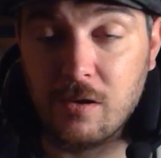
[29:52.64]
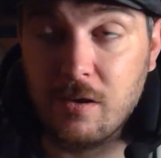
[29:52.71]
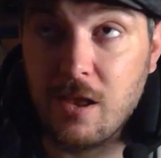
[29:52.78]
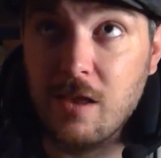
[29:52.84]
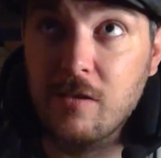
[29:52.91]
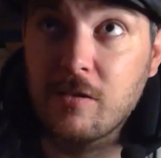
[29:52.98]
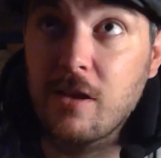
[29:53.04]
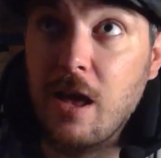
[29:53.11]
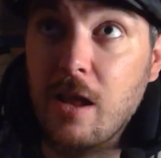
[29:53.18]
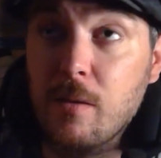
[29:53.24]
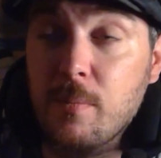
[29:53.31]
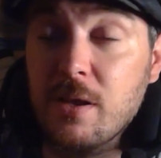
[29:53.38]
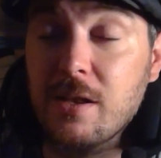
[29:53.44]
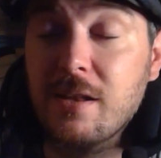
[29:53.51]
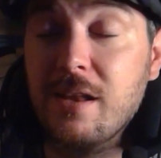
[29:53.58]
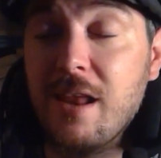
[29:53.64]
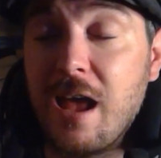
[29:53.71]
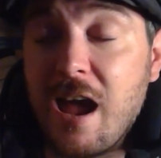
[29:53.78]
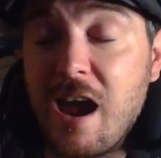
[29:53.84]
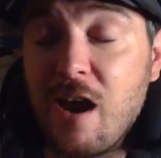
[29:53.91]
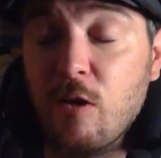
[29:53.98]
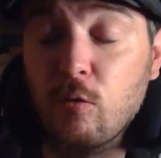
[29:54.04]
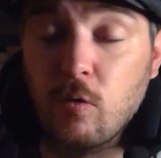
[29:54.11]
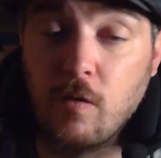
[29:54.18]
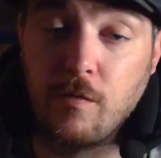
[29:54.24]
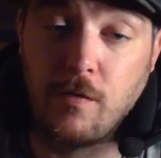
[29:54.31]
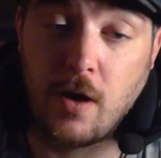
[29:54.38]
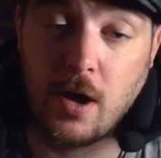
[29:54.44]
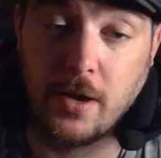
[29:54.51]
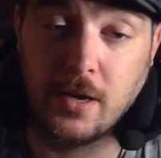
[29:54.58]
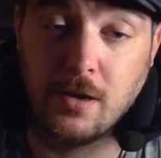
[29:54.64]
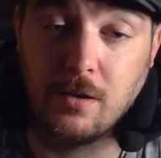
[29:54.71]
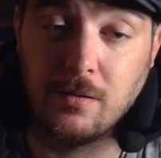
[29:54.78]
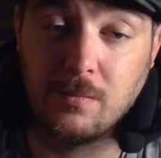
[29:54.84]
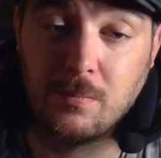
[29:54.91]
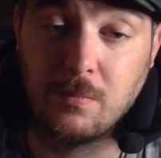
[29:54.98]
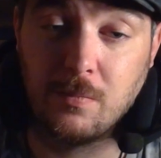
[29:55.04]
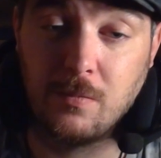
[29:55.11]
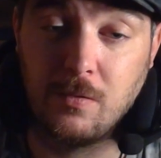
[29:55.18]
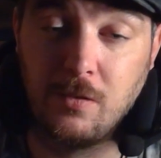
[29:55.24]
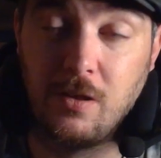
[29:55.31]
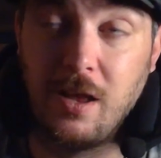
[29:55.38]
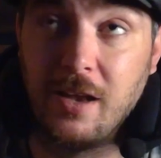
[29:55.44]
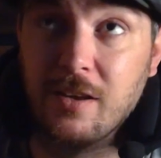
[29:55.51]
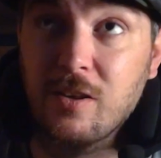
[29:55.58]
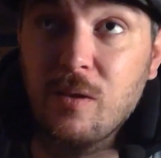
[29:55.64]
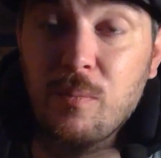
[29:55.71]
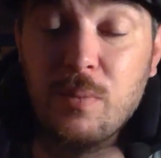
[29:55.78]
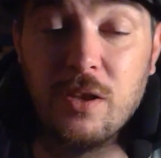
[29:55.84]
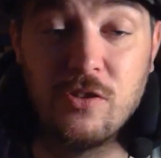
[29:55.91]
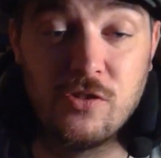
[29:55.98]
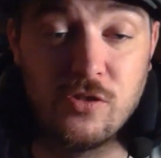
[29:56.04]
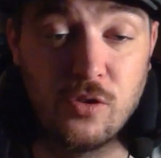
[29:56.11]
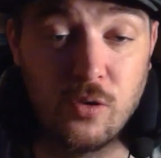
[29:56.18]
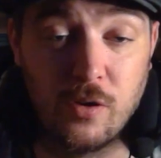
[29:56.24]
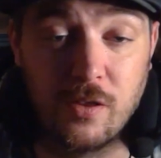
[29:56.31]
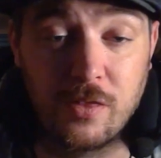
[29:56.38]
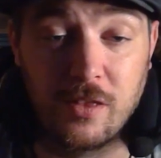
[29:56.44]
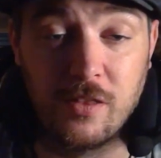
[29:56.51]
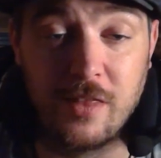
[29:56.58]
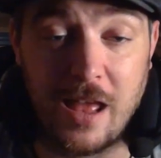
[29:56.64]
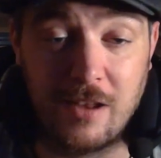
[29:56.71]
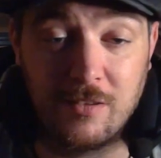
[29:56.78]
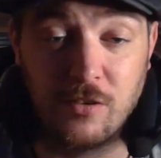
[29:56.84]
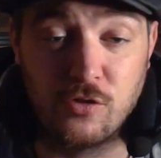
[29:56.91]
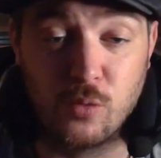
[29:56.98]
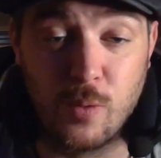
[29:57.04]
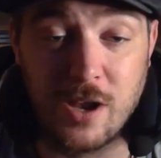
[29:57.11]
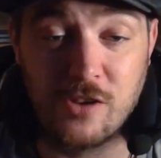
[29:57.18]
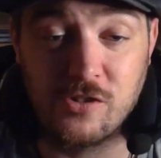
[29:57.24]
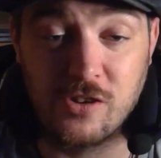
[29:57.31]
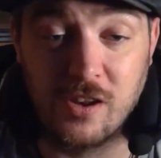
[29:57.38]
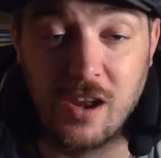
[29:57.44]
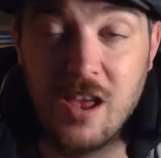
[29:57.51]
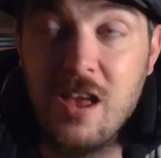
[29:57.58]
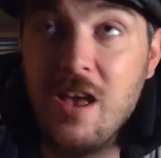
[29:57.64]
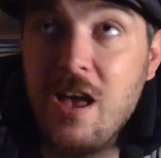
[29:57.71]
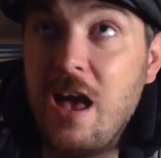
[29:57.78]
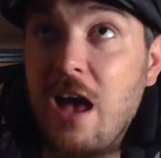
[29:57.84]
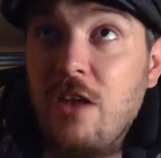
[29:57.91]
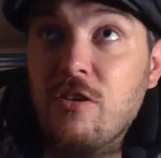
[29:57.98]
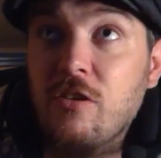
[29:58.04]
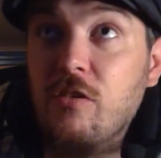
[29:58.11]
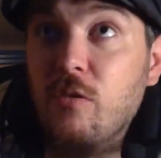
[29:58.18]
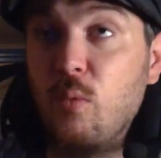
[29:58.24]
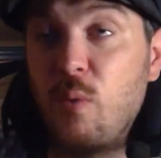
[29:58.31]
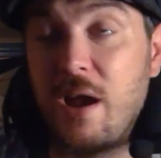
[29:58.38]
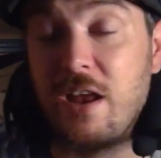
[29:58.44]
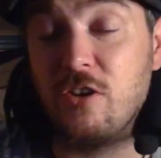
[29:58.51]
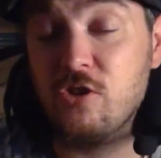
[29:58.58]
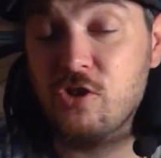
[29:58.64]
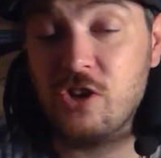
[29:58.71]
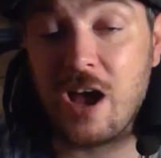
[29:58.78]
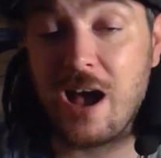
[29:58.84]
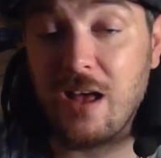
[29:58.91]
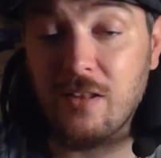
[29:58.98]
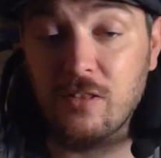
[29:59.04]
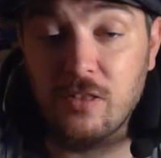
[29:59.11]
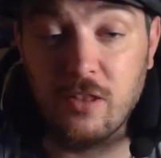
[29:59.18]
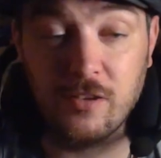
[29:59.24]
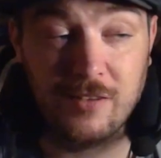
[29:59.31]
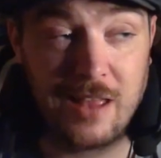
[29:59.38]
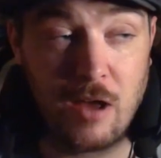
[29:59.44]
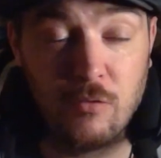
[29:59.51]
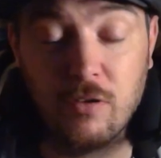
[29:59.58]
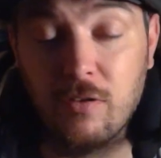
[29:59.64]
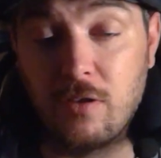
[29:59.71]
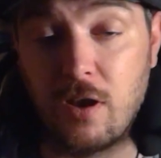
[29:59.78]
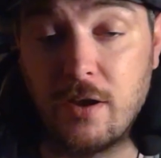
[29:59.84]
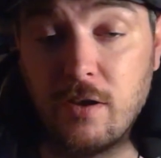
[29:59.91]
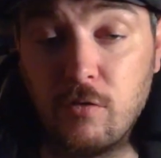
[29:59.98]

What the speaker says: has got to be terrifying, like, to be Judith in that situation. And just the way it's shot and the sound design